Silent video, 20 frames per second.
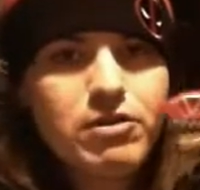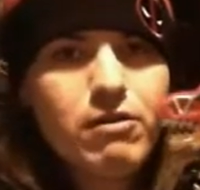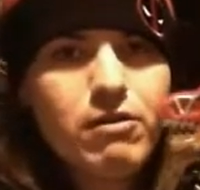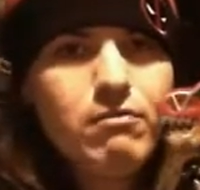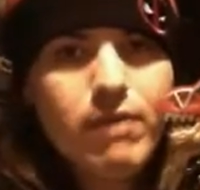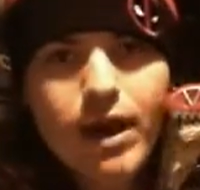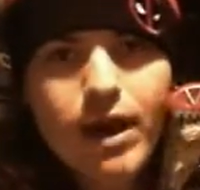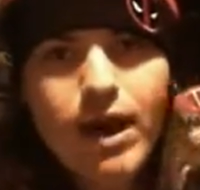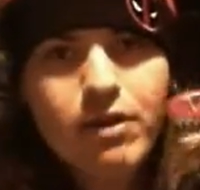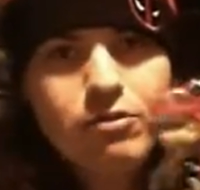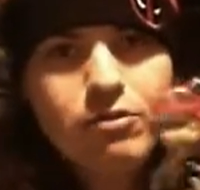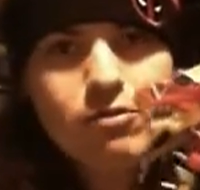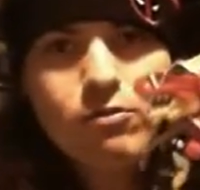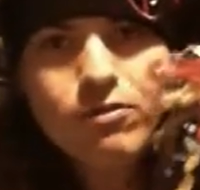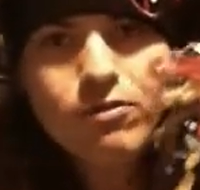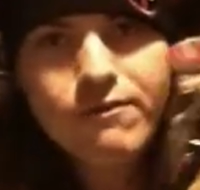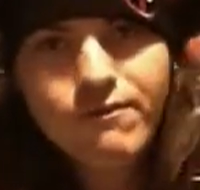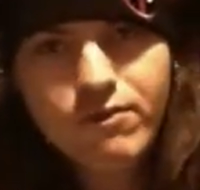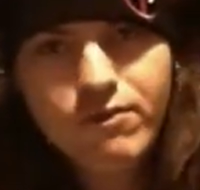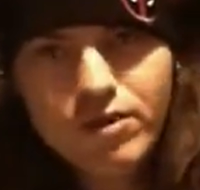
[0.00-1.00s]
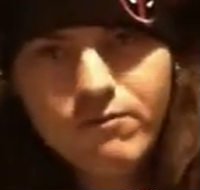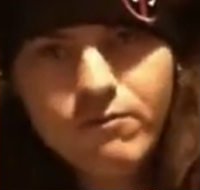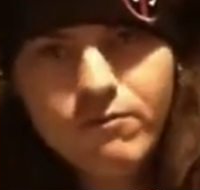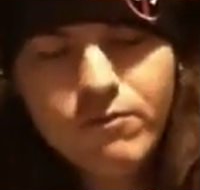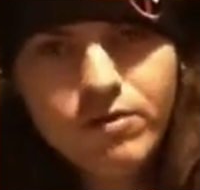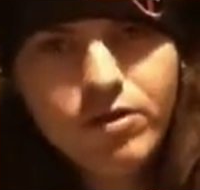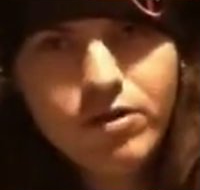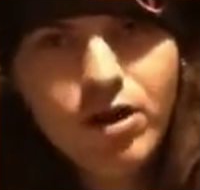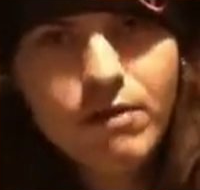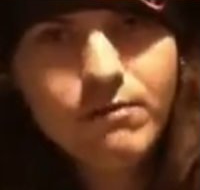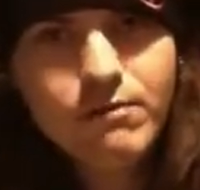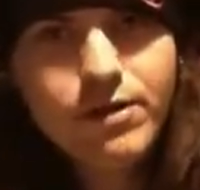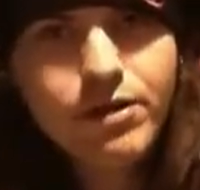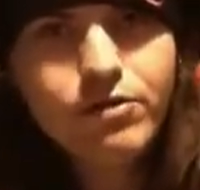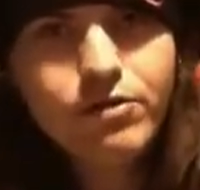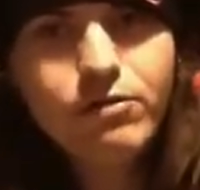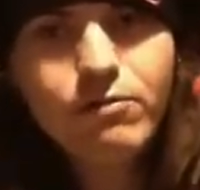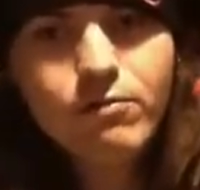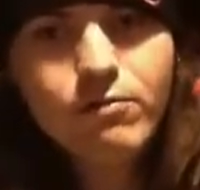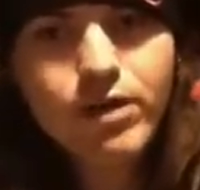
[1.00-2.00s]
and match, do different
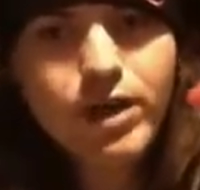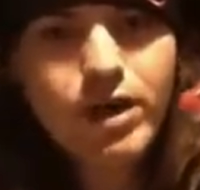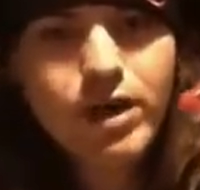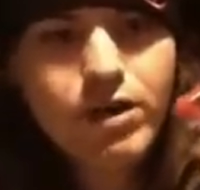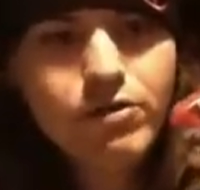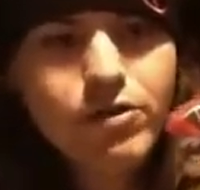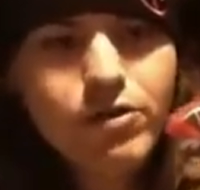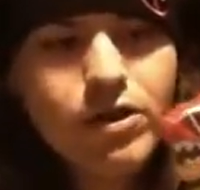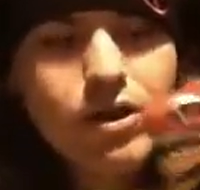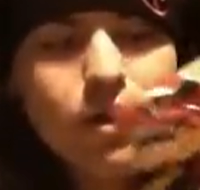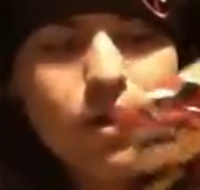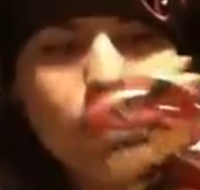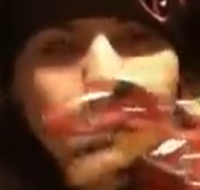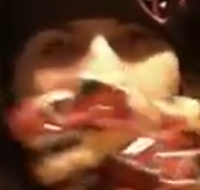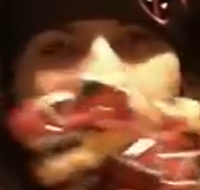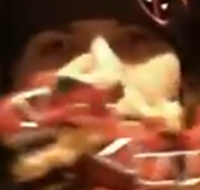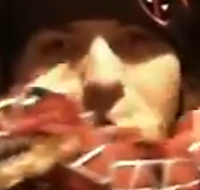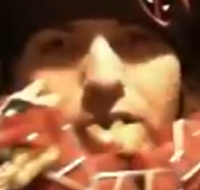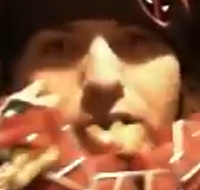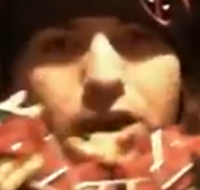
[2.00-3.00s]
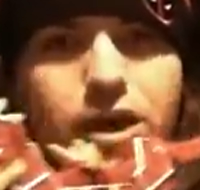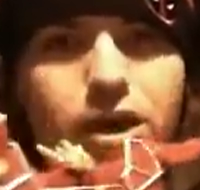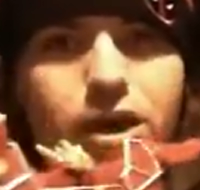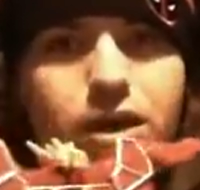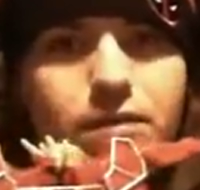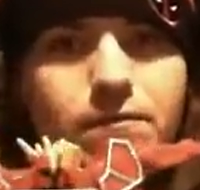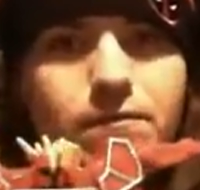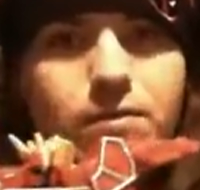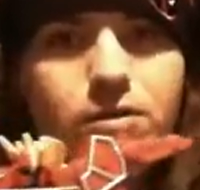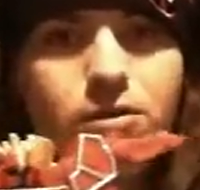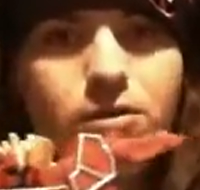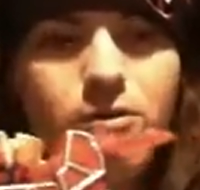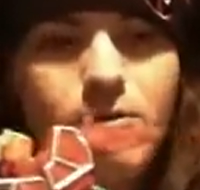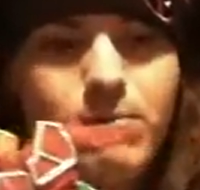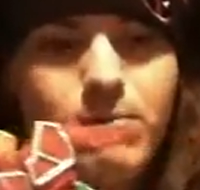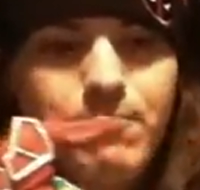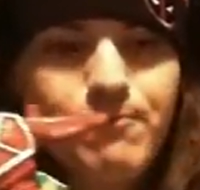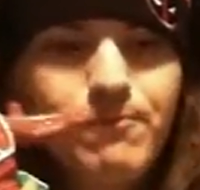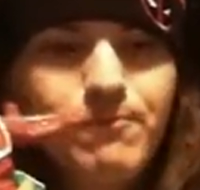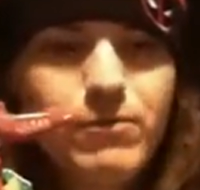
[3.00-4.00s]
combination ways. You can have
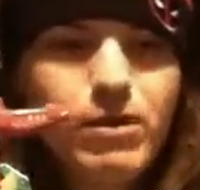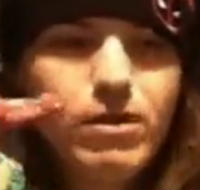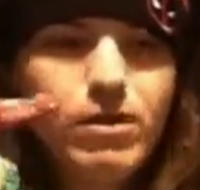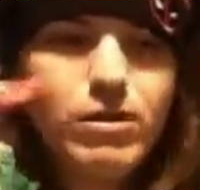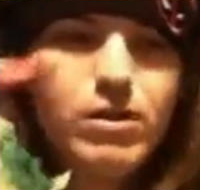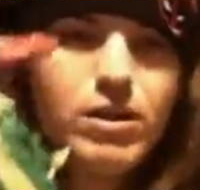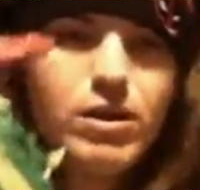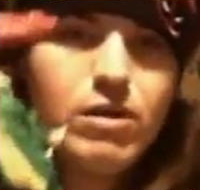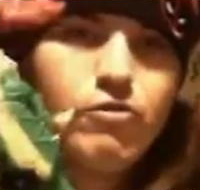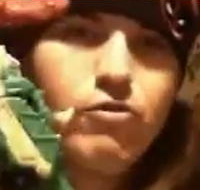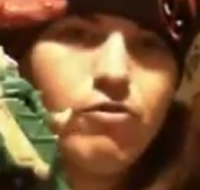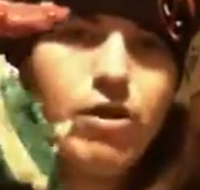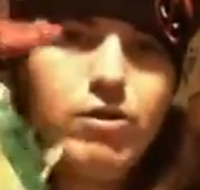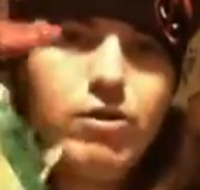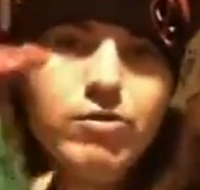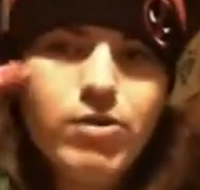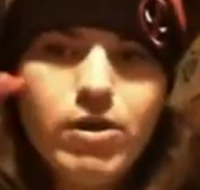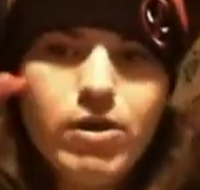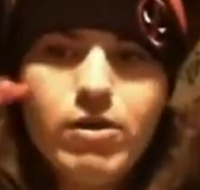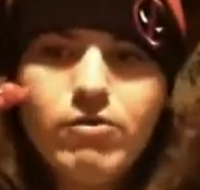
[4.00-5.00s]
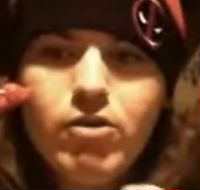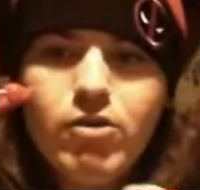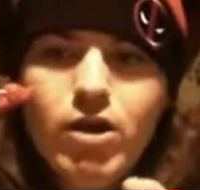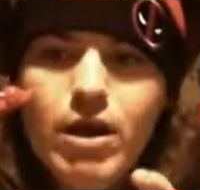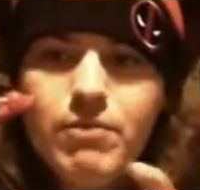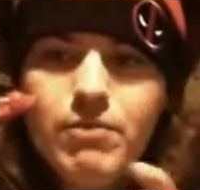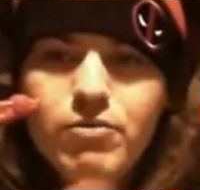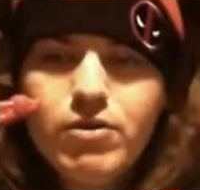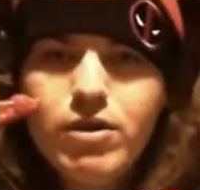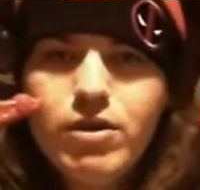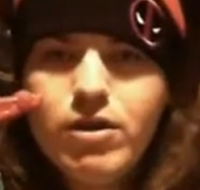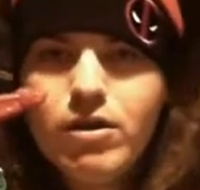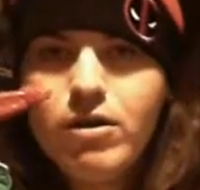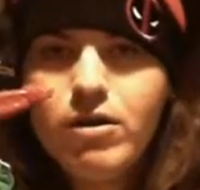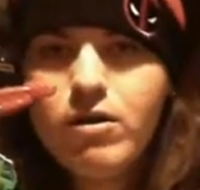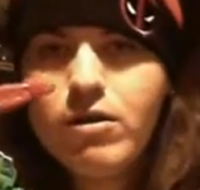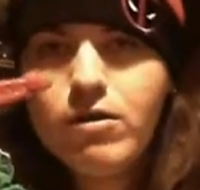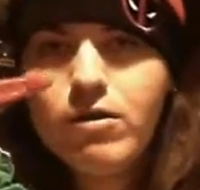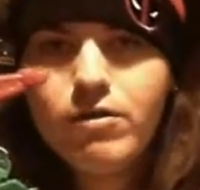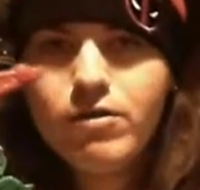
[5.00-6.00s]
the Triceratops
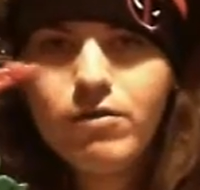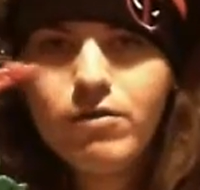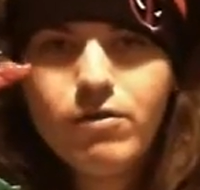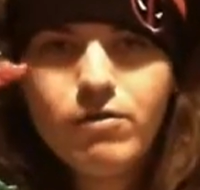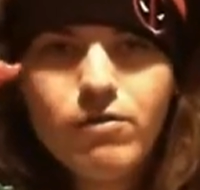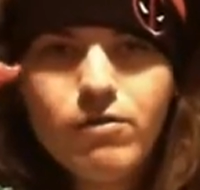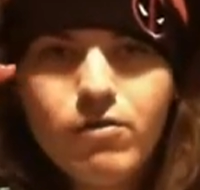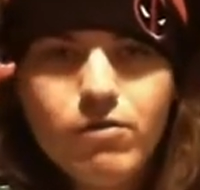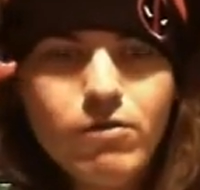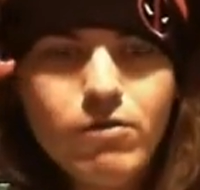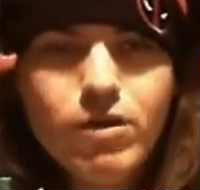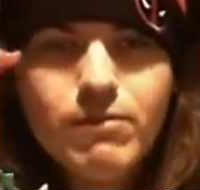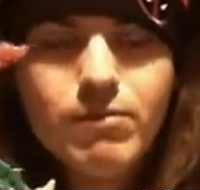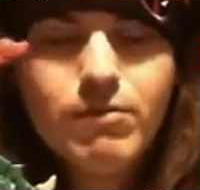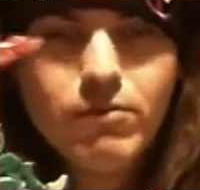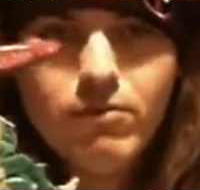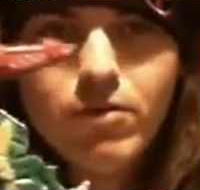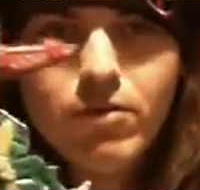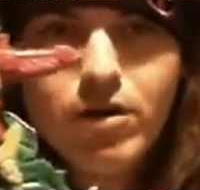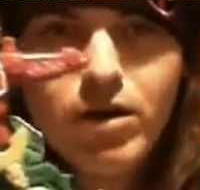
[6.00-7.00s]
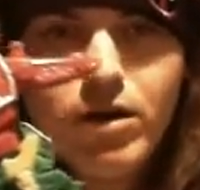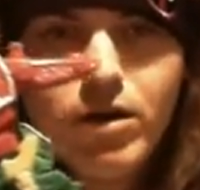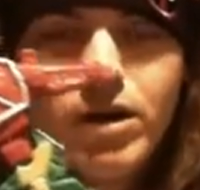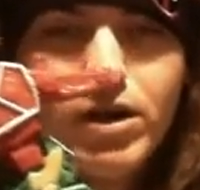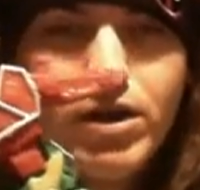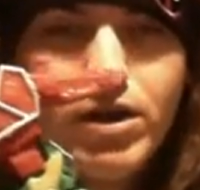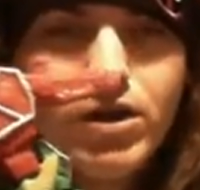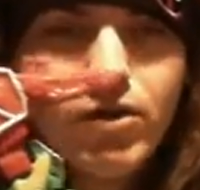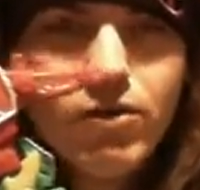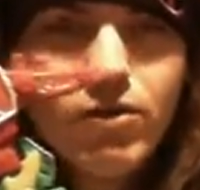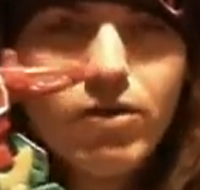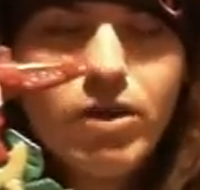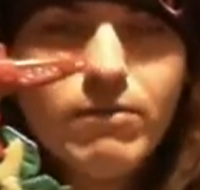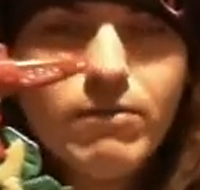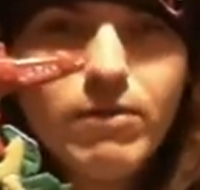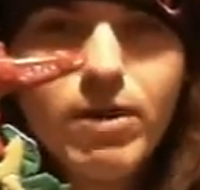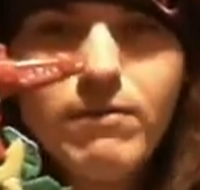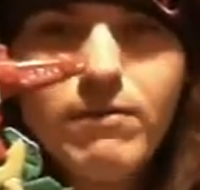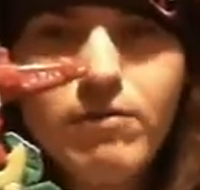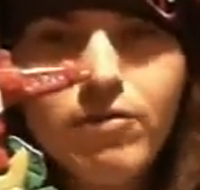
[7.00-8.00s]
here. You can do whatever you want. You can
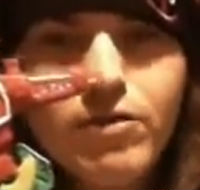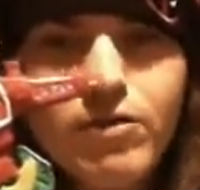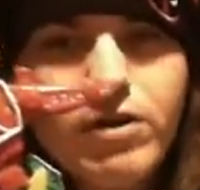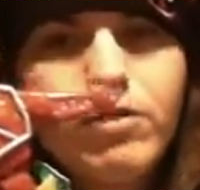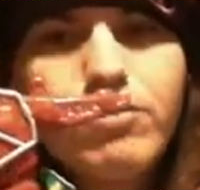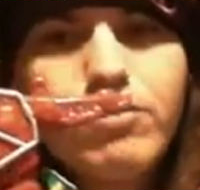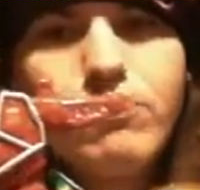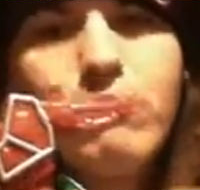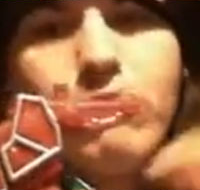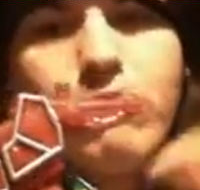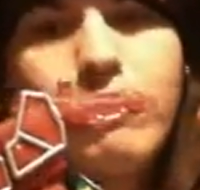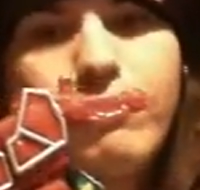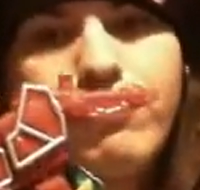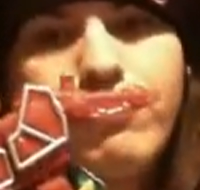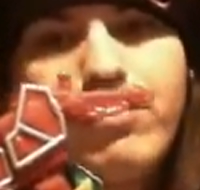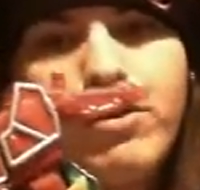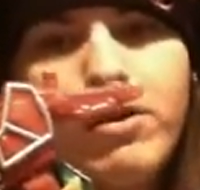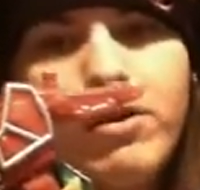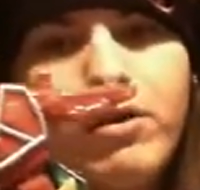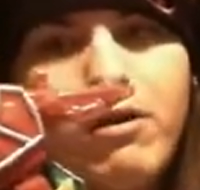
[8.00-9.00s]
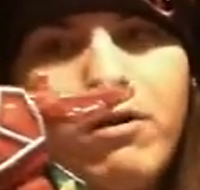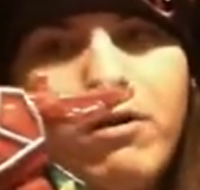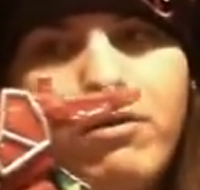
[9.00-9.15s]
even have the Stegosaurus here, and